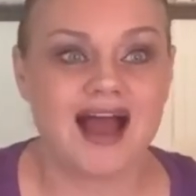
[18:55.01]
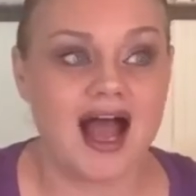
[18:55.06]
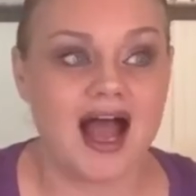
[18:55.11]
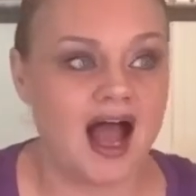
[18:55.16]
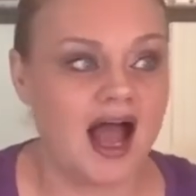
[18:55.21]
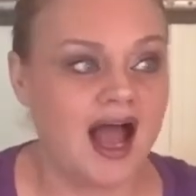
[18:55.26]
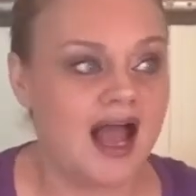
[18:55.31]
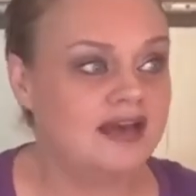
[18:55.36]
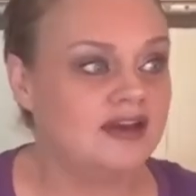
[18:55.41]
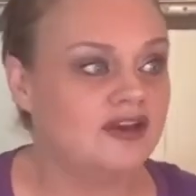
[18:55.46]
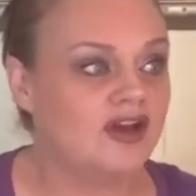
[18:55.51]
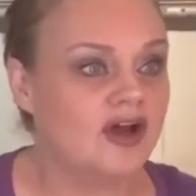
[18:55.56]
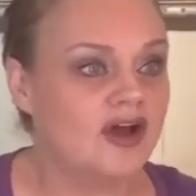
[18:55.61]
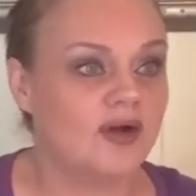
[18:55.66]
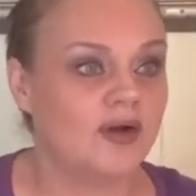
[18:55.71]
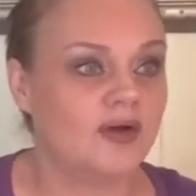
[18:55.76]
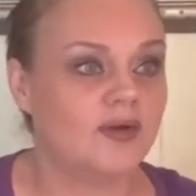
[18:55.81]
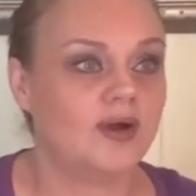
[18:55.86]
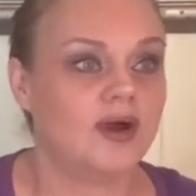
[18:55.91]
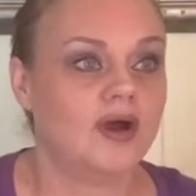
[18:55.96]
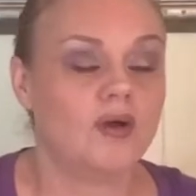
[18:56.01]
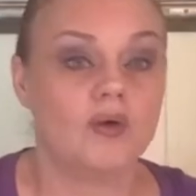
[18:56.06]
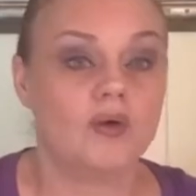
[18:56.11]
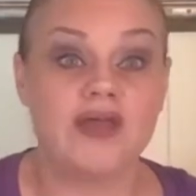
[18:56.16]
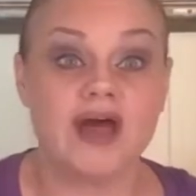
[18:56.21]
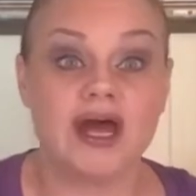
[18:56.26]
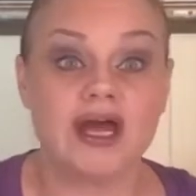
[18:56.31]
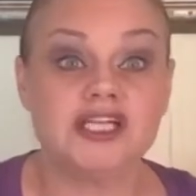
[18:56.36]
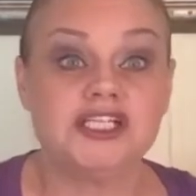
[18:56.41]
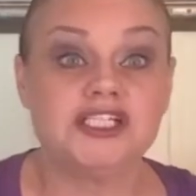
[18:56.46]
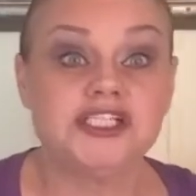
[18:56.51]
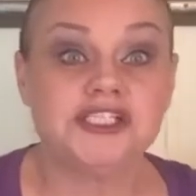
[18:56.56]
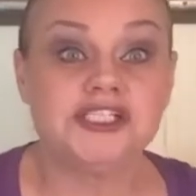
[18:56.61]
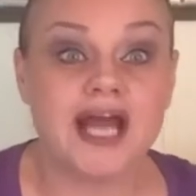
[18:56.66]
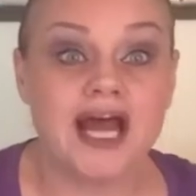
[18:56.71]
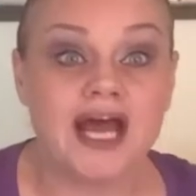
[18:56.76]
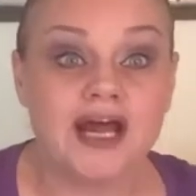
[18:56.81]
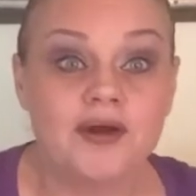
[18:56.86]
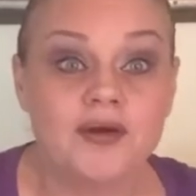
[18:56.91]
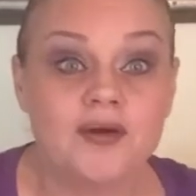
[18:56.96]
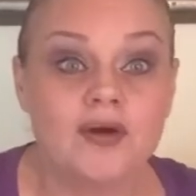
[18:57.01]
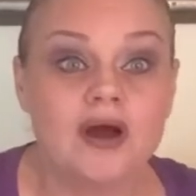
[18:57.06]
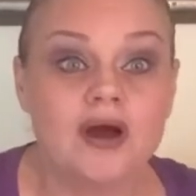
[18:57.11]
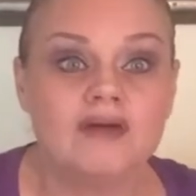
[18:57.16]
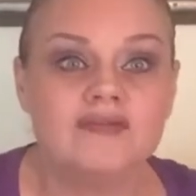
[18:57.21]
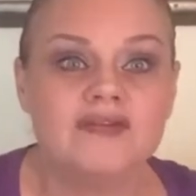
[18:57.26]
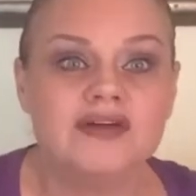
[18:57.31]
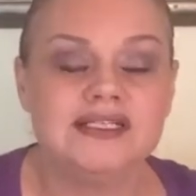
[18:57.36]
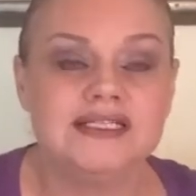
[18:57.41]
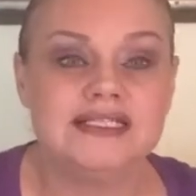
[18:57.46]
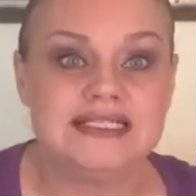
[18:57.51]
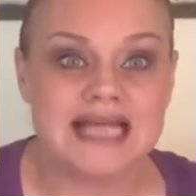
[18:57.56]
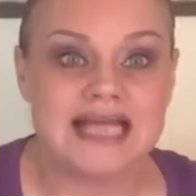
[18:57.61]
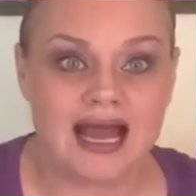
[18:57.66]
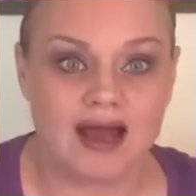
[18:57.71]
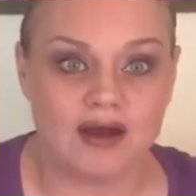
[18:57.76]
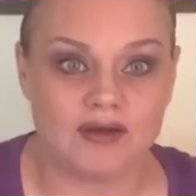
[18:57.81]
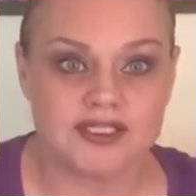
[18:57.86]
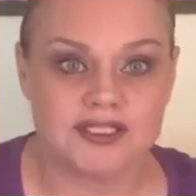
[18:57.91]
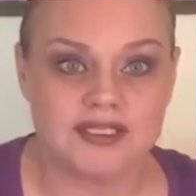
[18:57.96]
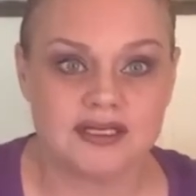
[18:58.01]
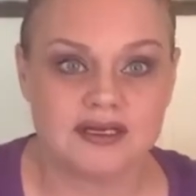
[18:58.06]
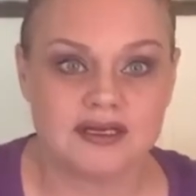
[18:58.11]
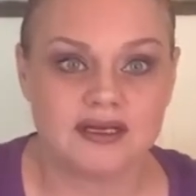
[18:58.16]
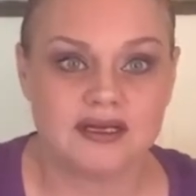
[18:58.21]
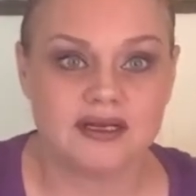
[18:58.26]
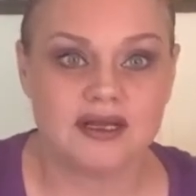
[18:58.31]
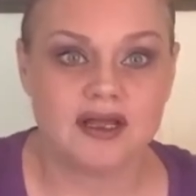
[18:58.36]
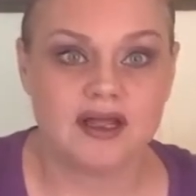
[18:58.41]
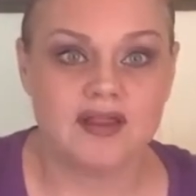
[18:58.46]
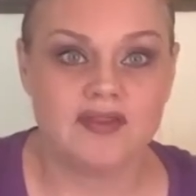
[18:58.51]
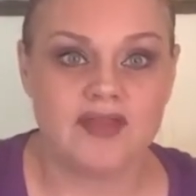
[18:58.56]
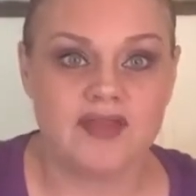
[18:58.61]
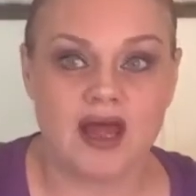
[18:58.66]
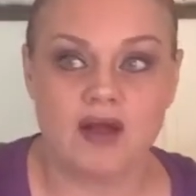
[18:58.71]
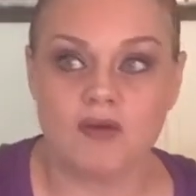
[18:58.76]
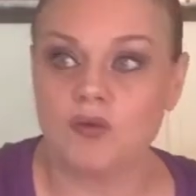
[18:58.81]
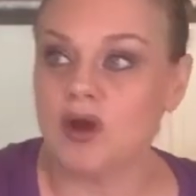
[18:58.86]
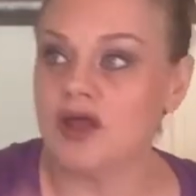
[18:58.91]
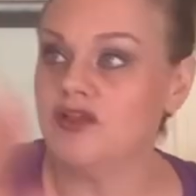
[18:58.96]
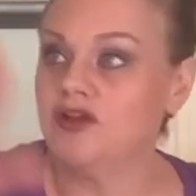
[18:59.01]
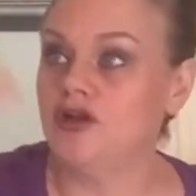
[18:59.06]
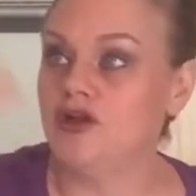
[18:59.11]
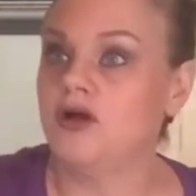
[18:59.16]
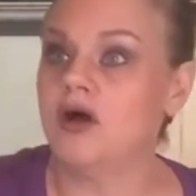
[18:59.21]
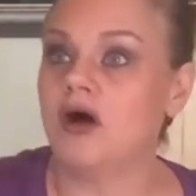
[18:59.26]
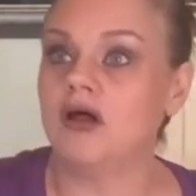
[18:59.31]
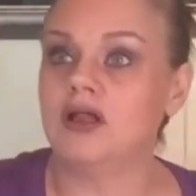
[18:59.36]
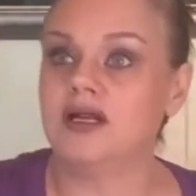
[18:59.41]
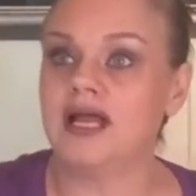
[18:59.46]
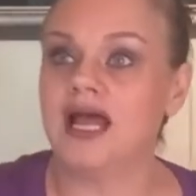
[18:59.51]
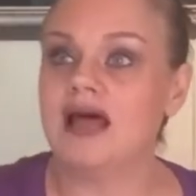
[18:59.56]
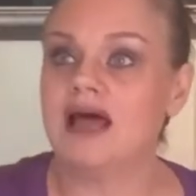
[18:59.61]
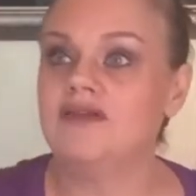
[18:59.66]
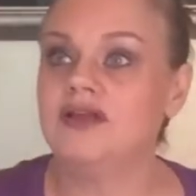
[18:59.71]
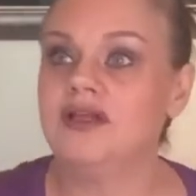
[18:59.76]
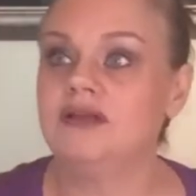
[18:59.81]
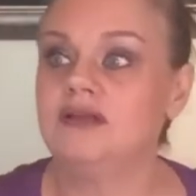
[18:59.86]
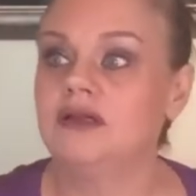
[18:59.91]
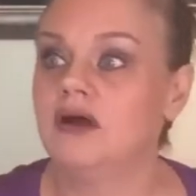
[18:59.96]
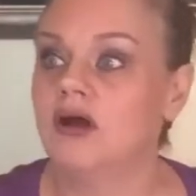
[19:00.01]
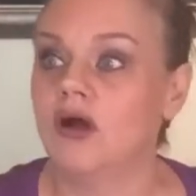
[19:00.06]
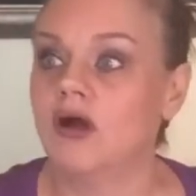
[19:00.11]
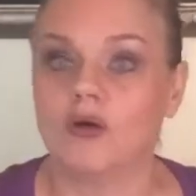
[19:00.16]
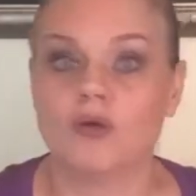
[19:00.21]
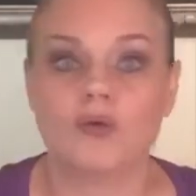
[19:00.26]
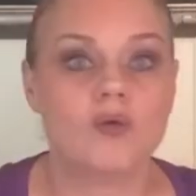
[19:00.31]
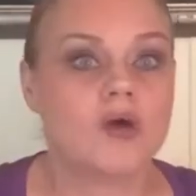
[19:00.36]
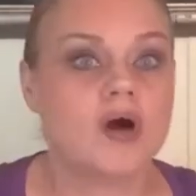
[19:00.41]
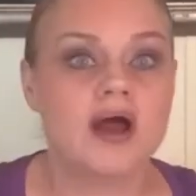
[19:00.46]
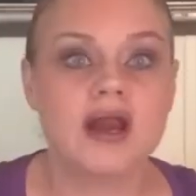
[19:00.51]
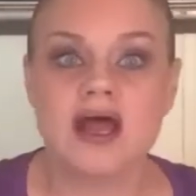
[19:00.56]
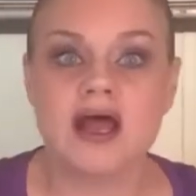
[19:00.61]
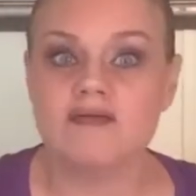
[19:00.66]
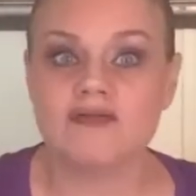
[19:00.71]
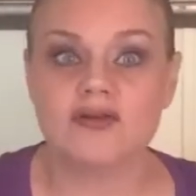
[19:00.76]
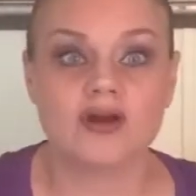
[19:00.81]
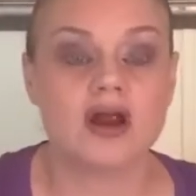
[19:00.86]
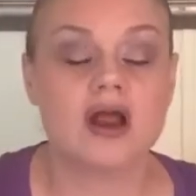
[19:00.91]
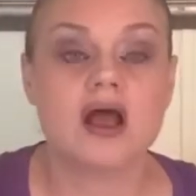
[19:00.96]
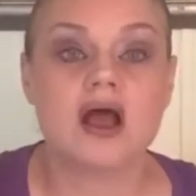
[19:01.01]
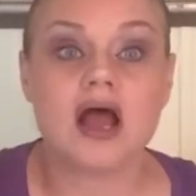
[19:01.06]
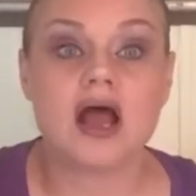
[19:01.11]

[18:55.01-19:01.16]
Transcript: I know without a shadow of a doubt that whether you call it heaven or whatever,